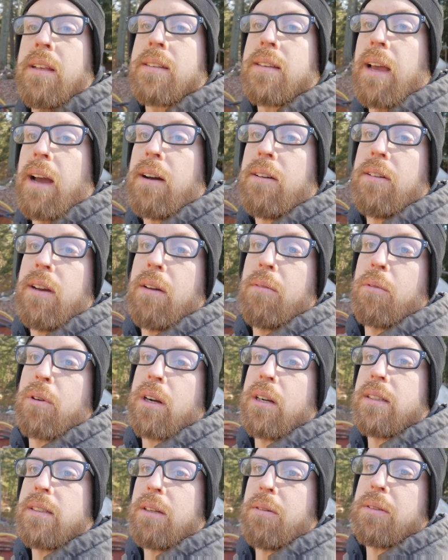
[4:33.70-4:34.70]
this out, and we're
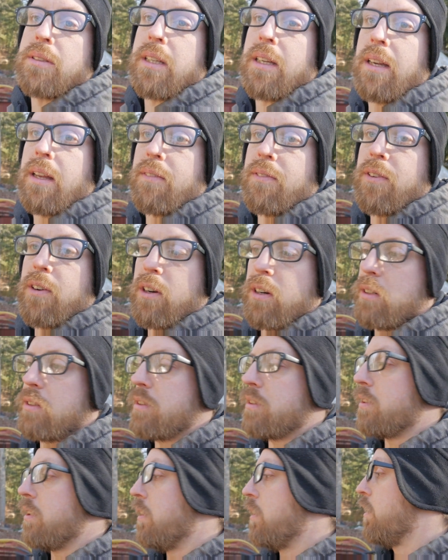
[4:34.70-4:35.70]
going to see what's in it first,